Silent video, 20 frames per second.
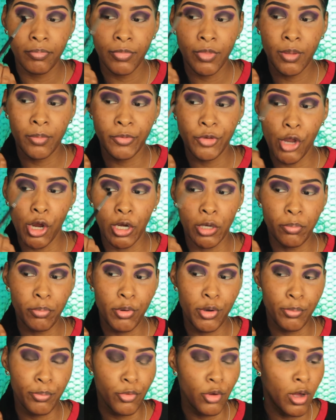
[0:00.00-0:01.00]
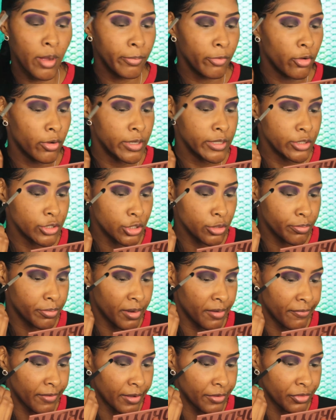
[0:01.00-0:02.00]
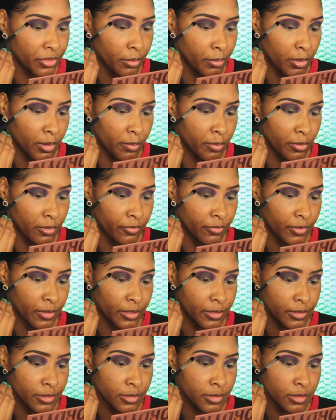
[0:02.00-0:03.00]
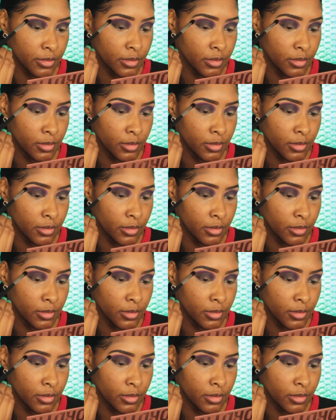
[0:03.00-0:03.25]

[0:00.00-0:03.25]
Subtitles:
dark purple. I'm going to buff out the purple first.